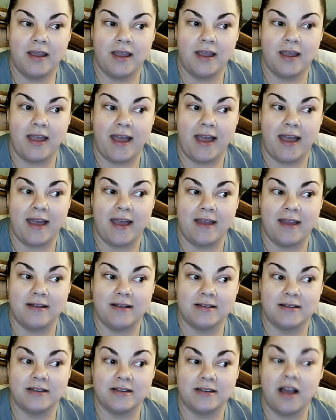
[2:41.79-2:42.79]

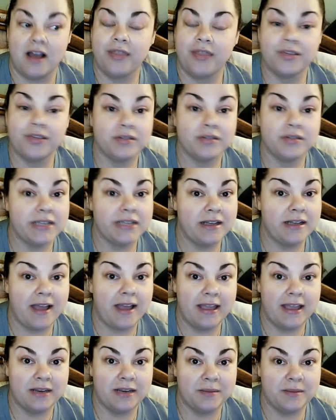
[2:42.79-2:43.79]
And not 13
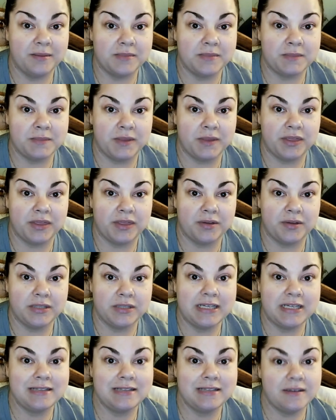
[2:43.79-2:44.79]
items, but
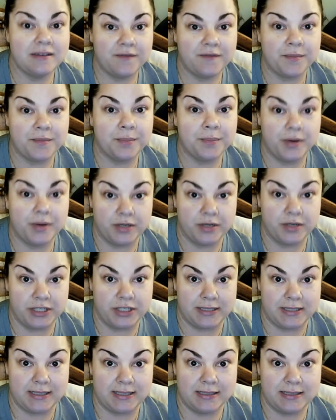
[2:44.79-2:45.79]
13 different
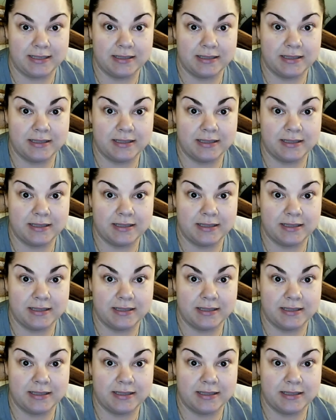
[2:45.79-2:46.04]
purchases.